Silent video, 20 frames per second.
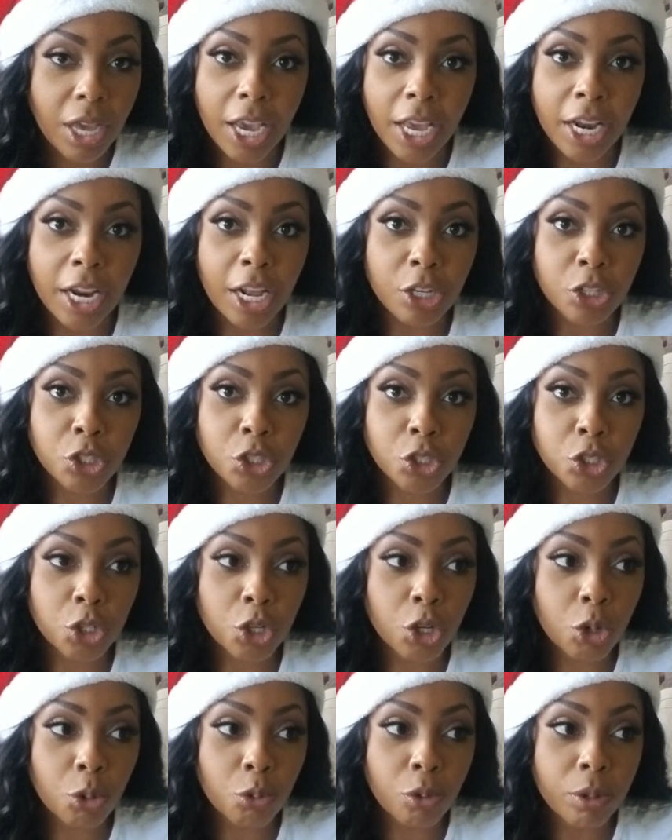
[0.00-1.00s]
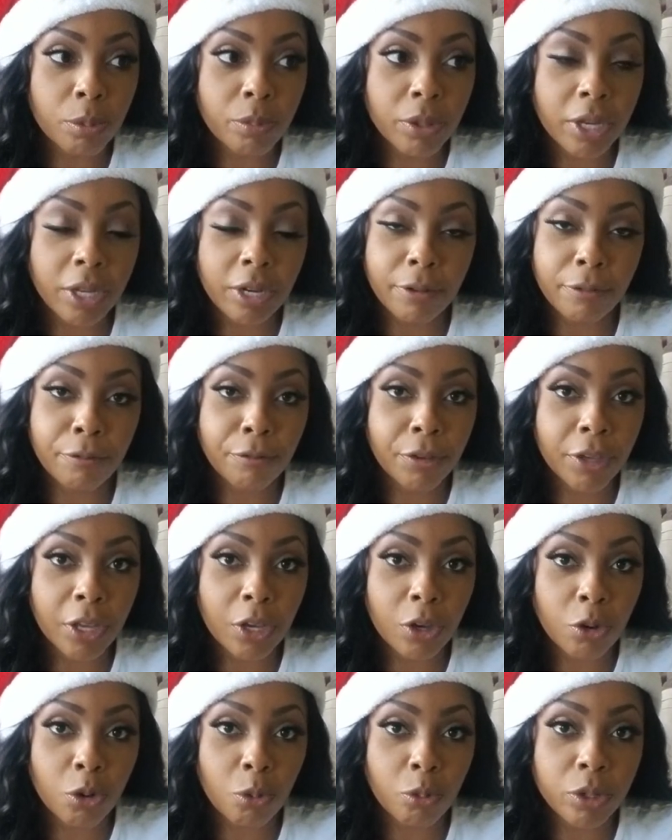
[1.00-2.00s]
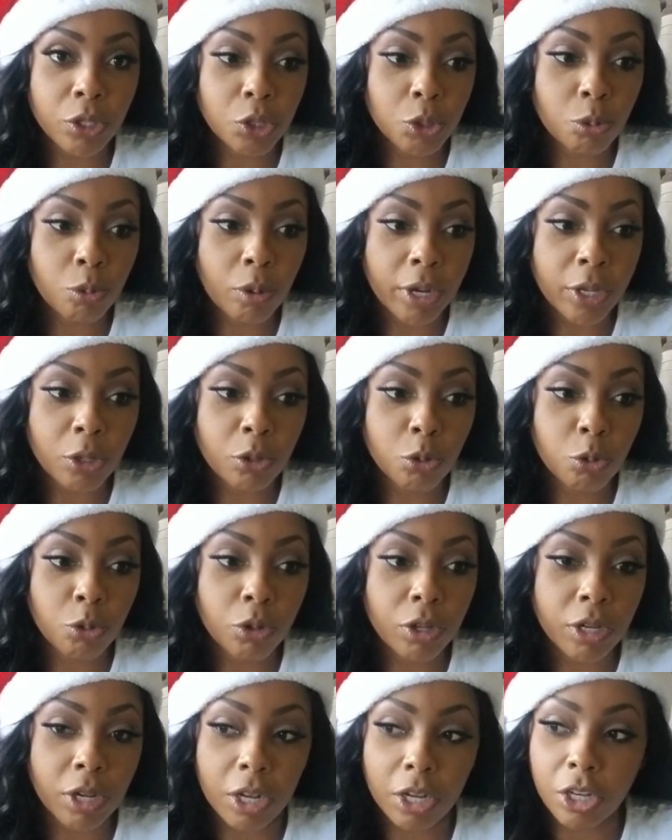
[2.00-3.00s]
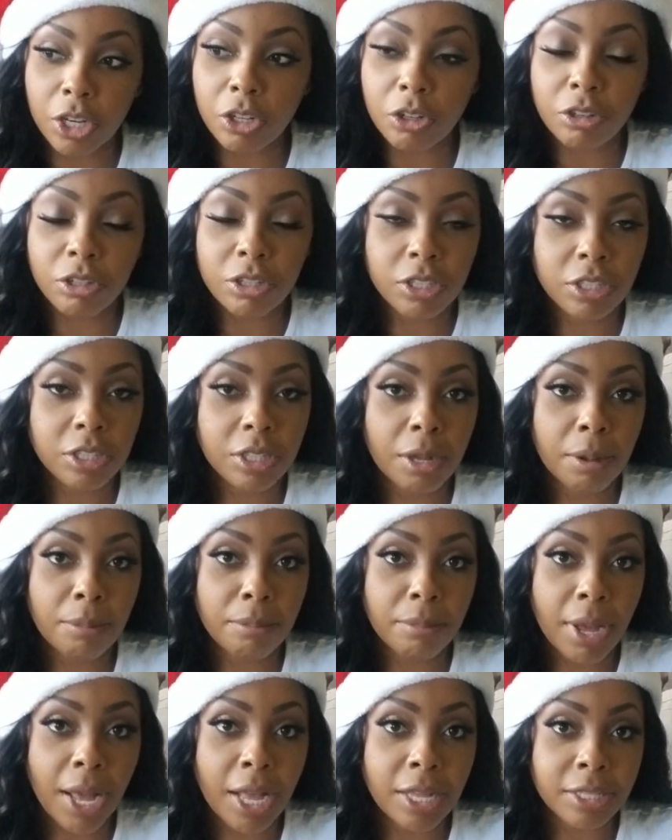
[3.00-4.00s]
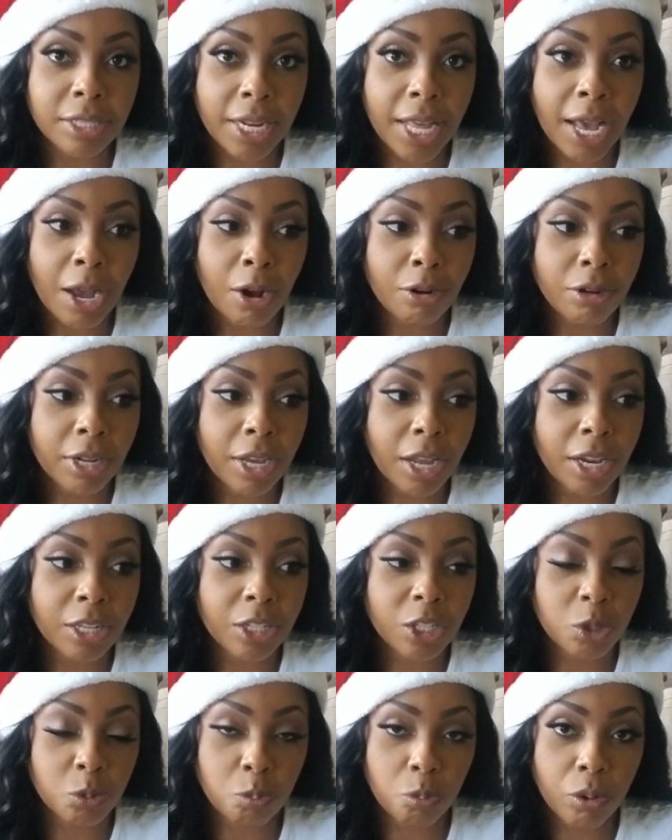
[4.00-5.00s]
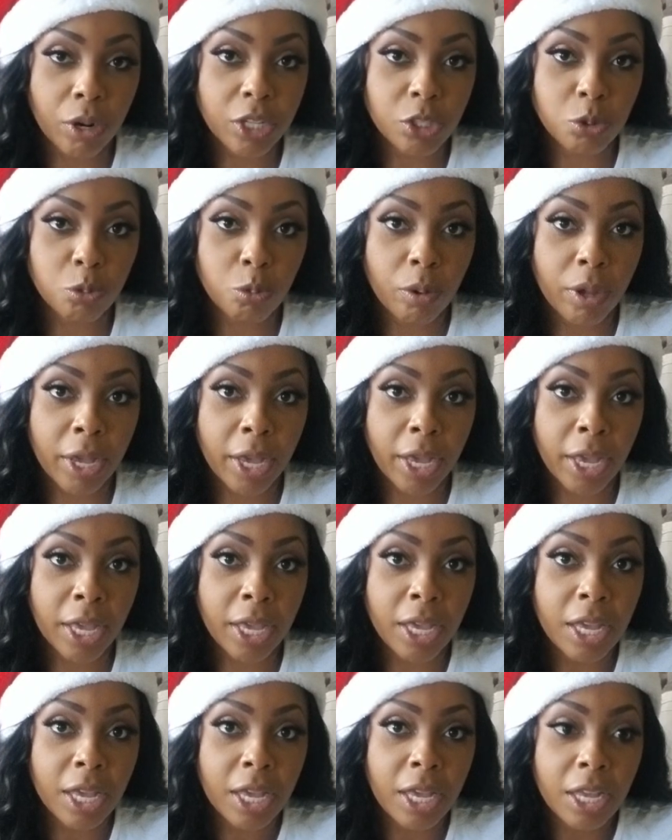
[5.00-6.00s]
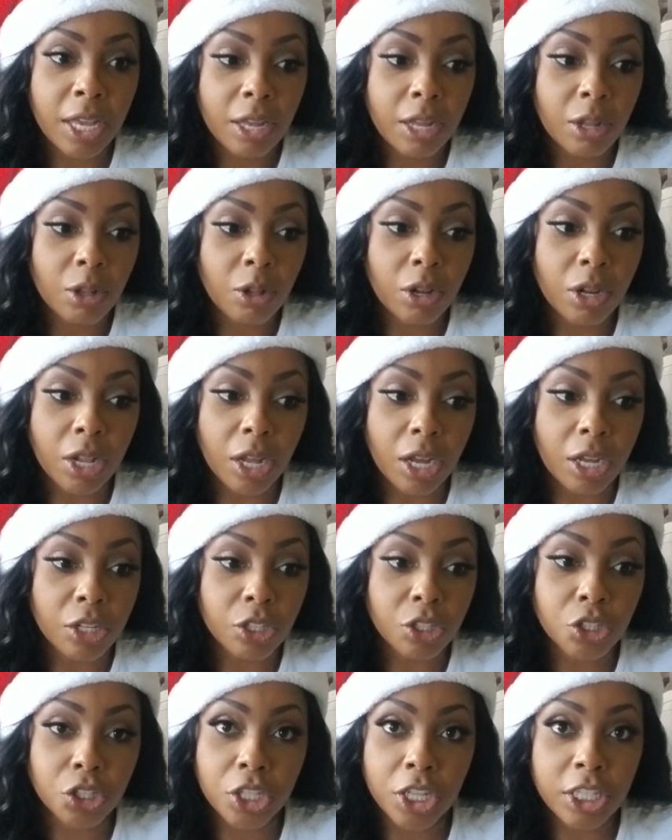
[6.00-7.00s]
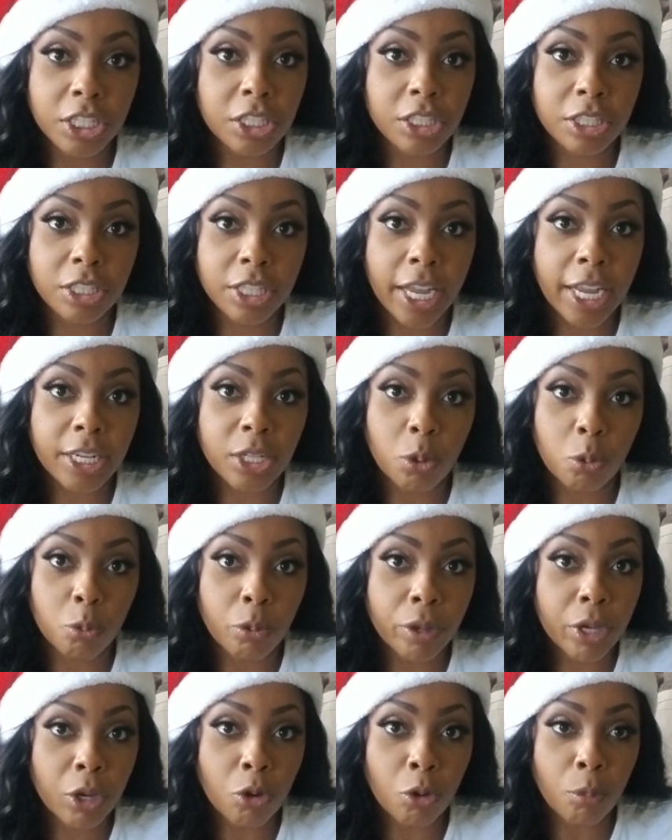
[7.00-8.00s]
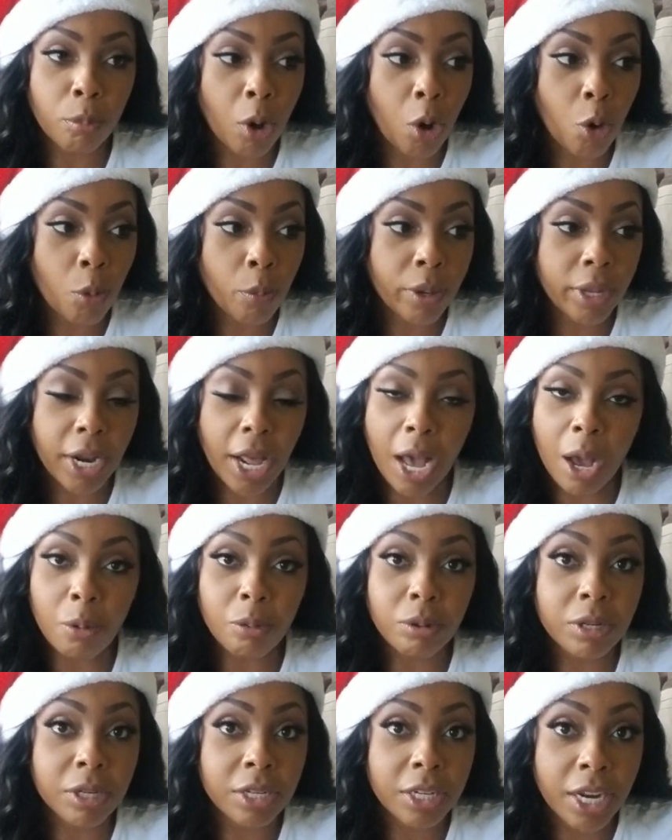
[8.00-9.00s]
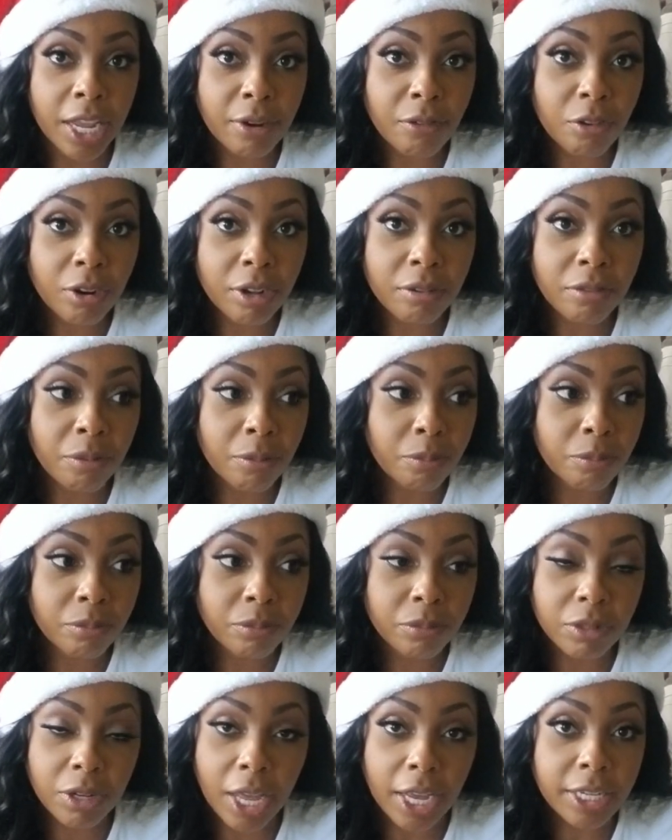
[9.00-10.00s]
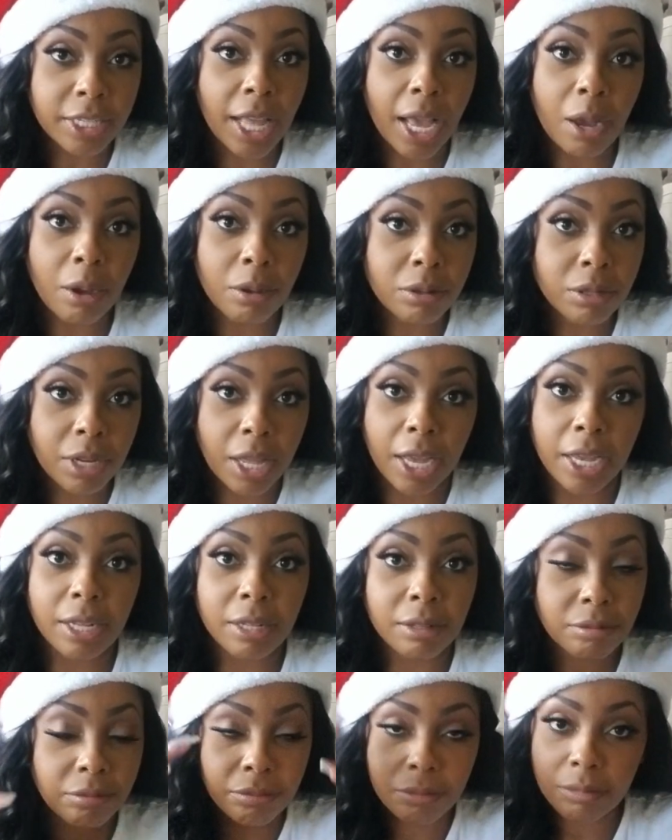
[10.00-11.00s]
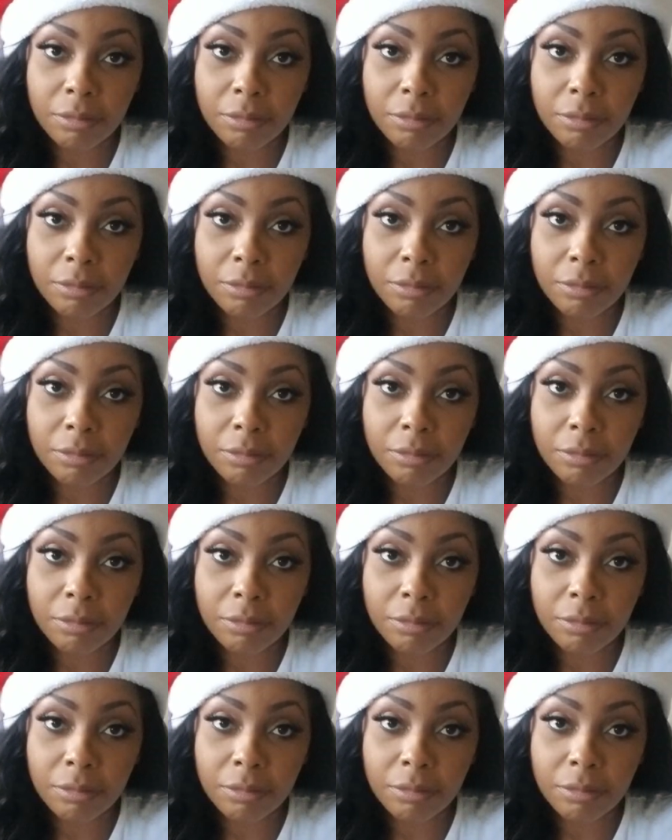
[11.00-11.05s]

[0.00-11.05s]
And I sure wouldn't be in a vehicle with you while you doing 100 and something miles an hour down expressway. Jesus take the wheel moment. I would never even like that. Like,